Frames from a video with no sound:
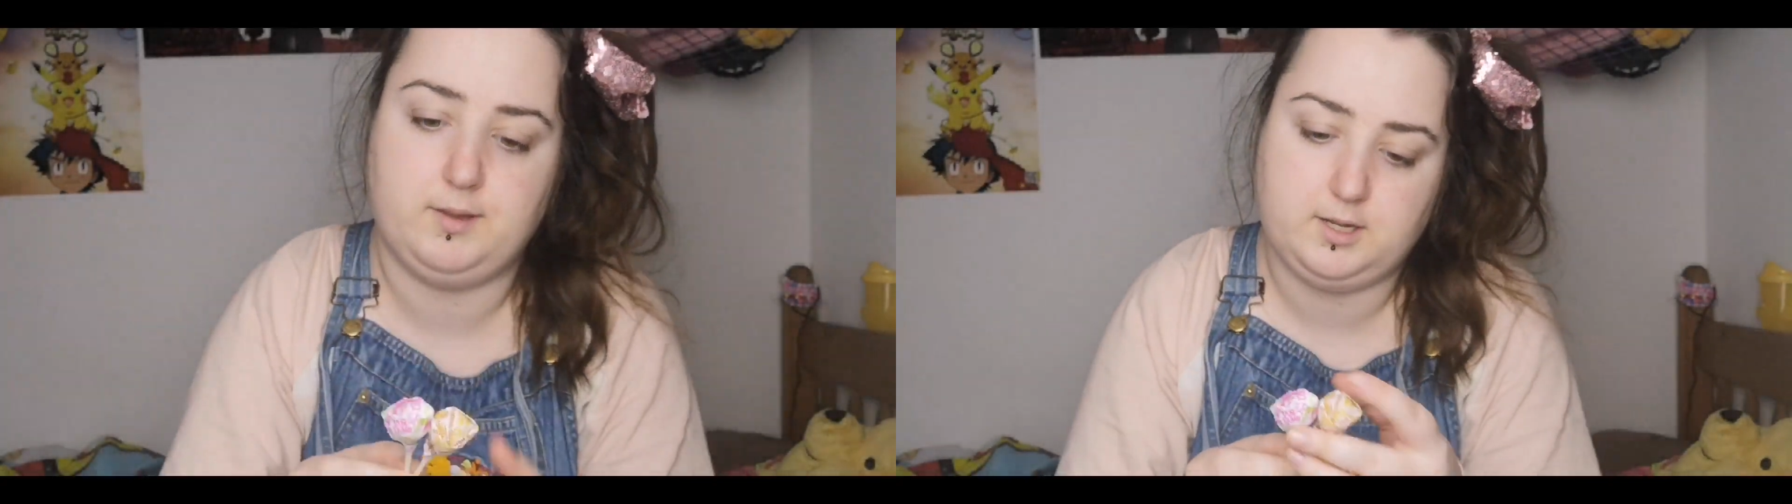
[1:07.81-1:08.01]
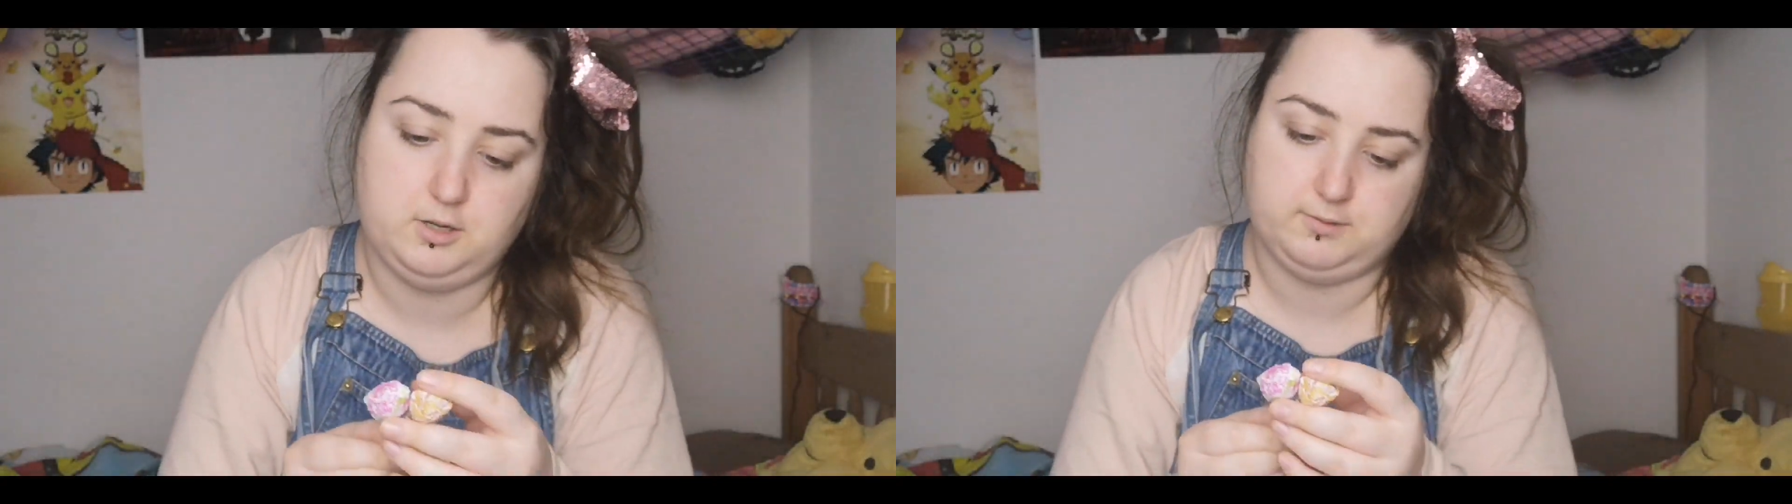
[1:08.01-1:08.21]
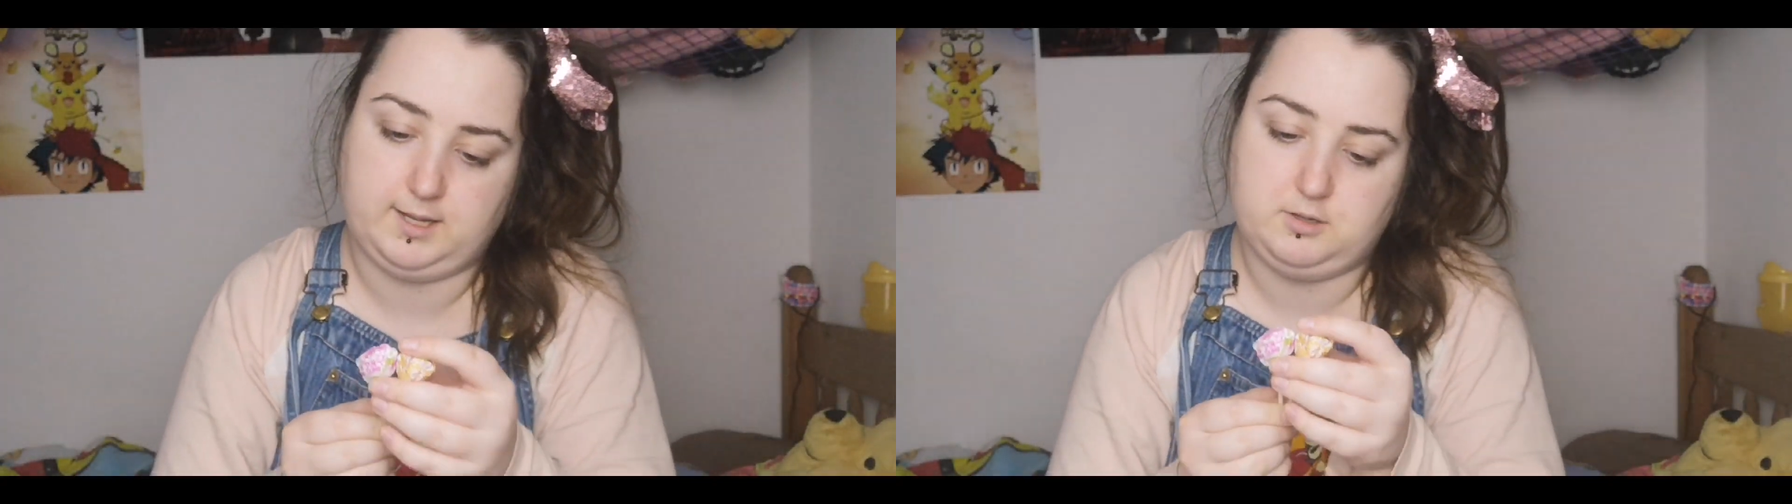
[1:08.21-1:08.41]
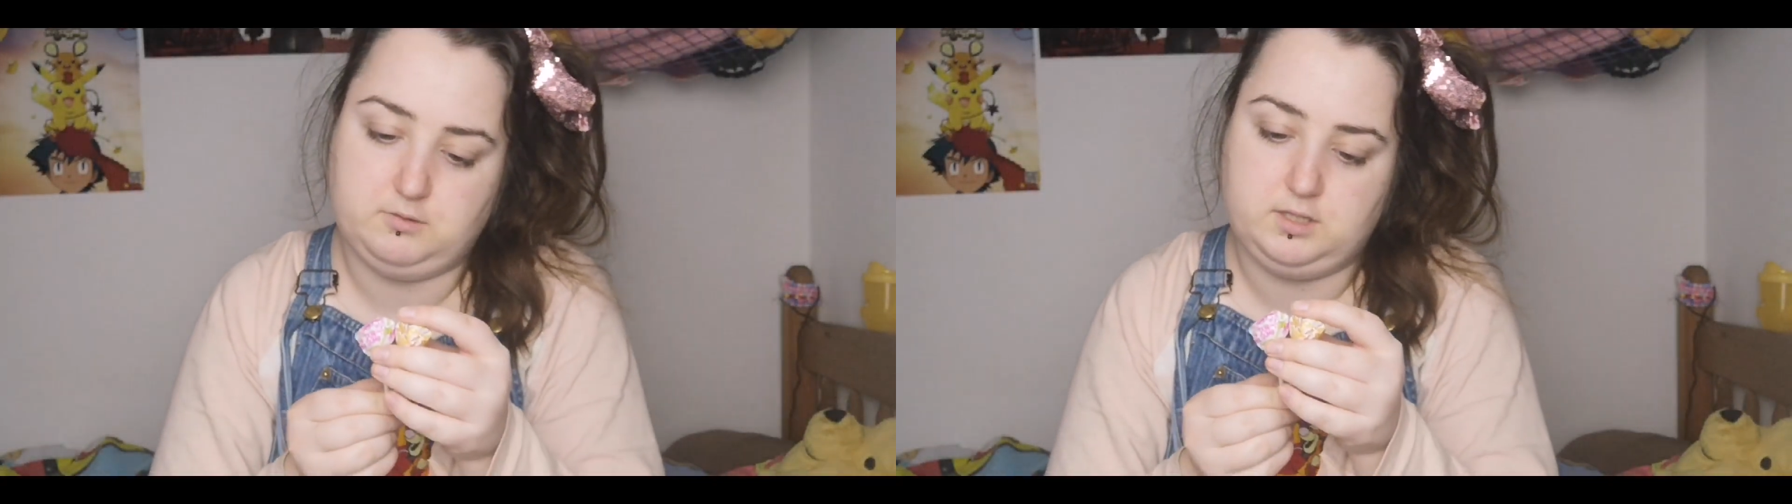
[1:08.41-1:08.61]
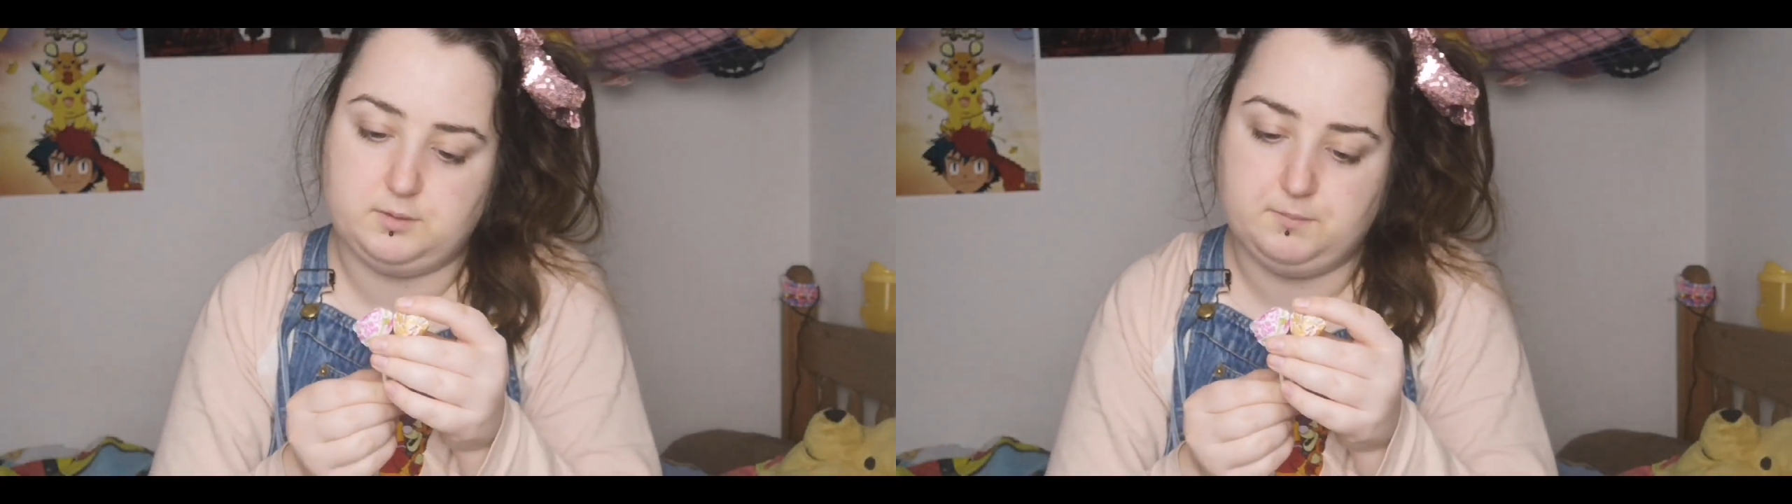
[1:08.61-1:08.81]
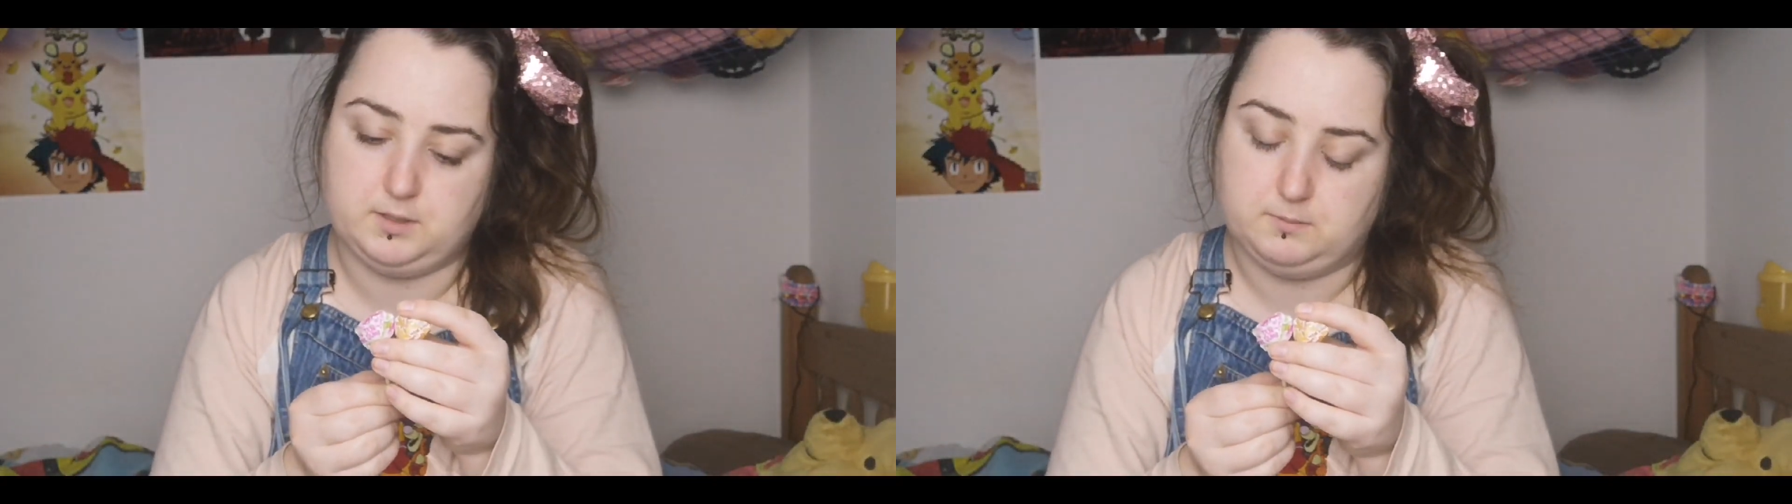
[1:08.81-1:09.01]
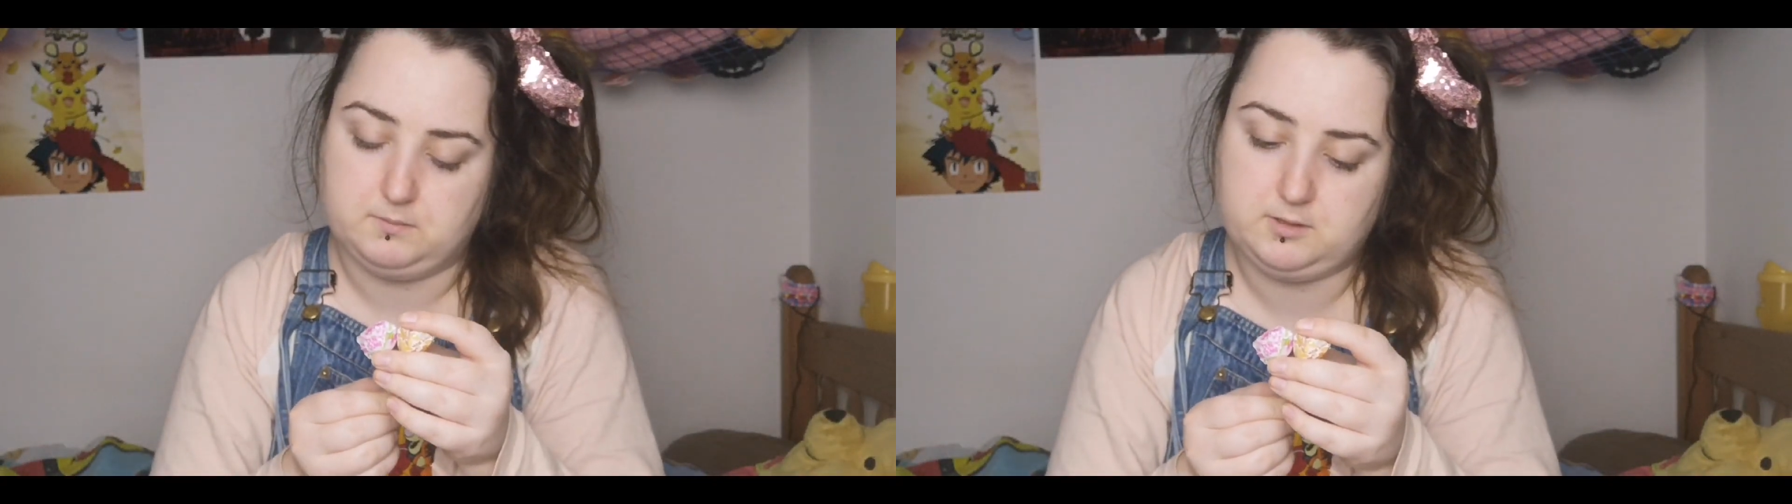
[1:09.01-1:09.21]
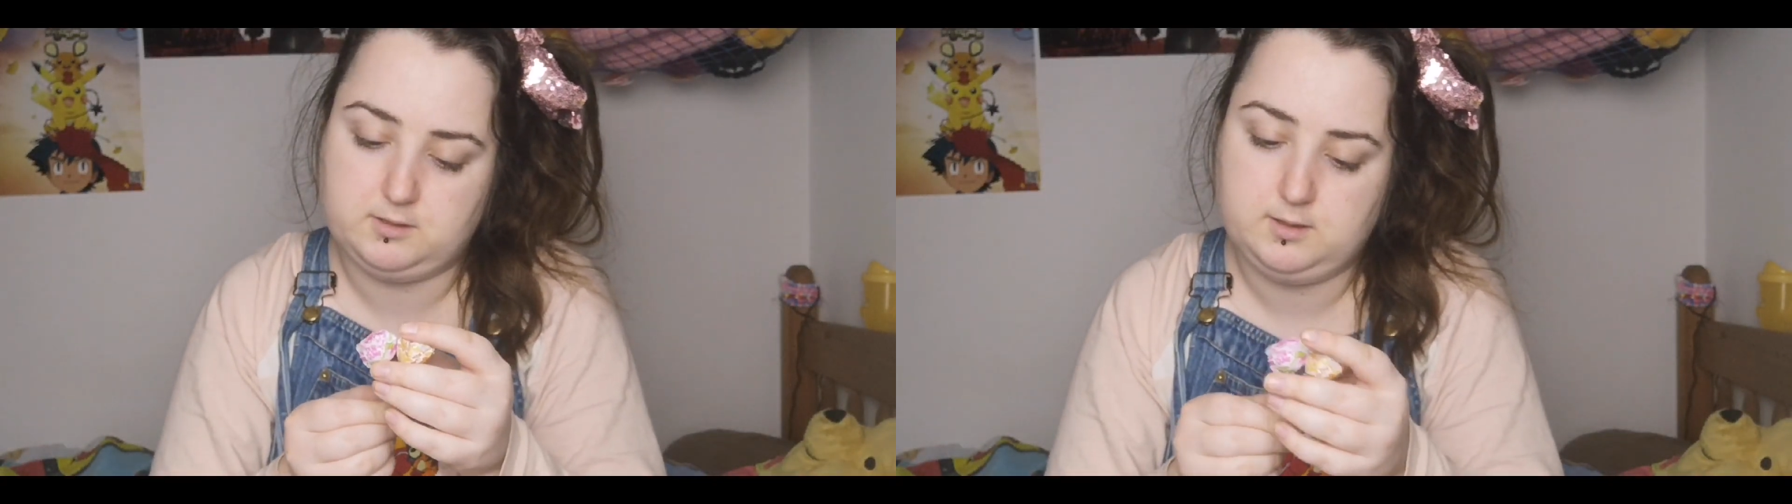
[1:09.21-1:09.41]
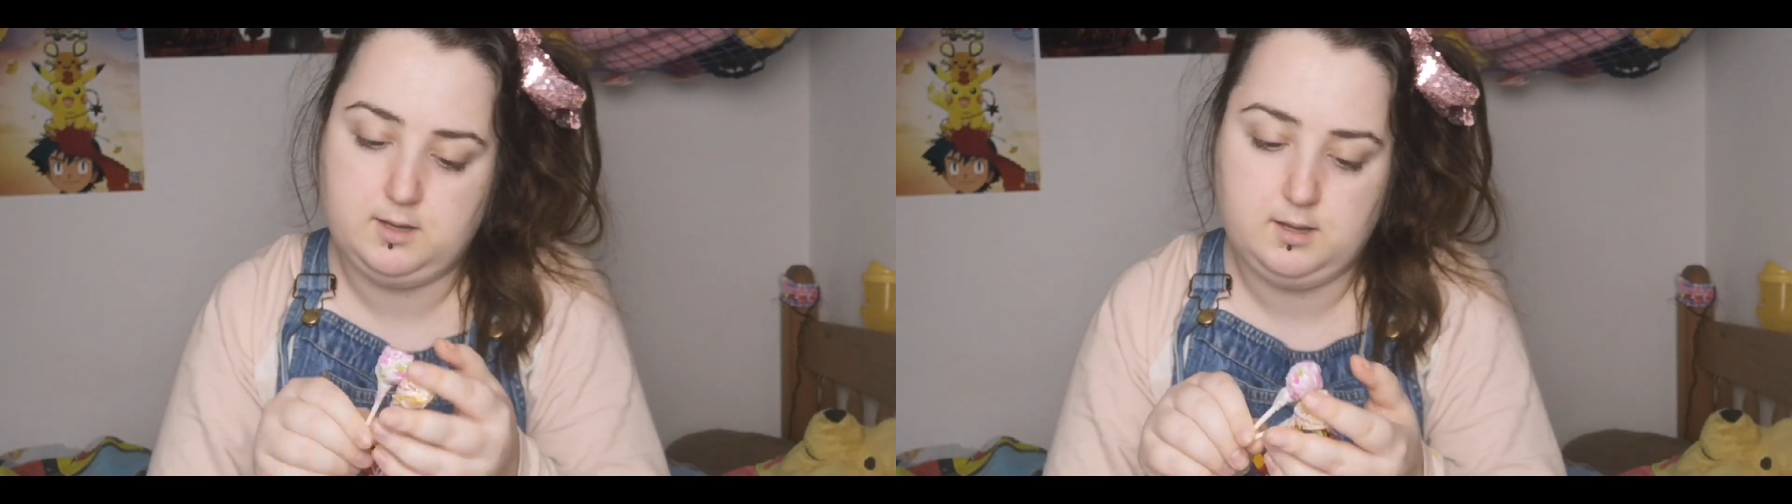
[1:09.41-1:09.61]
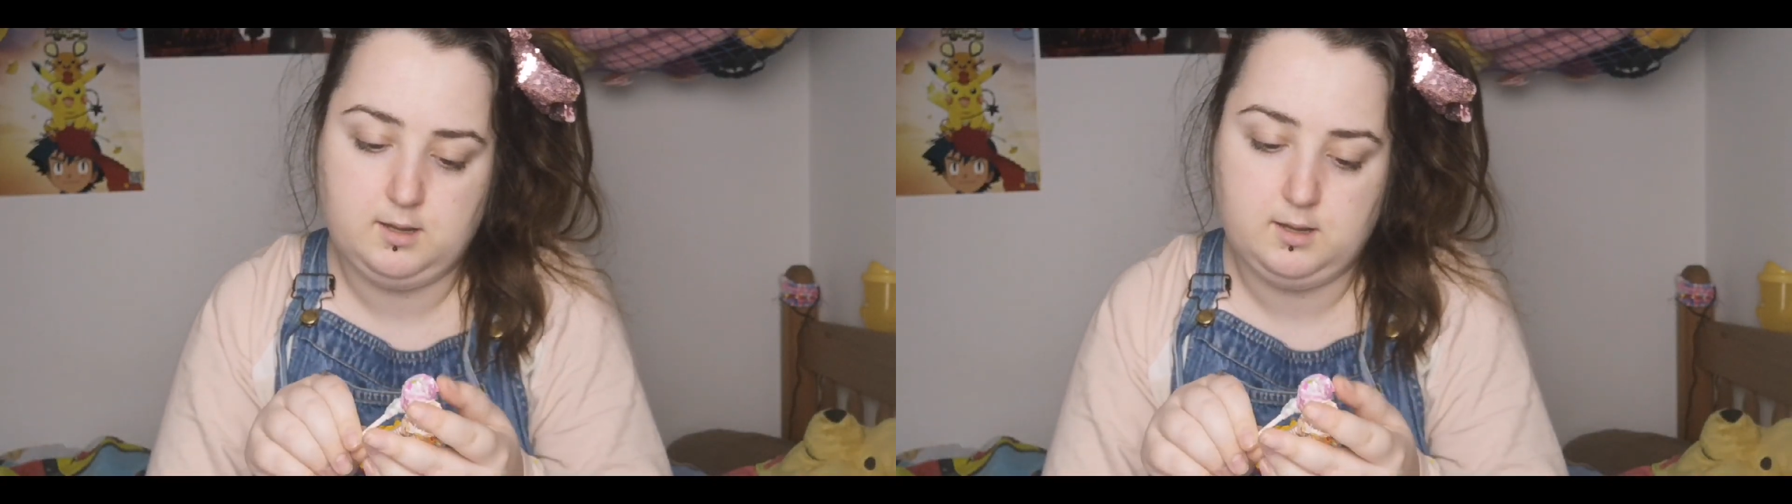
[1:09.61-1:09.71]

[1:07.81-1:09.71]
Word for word: What are they called? They're called dum dums.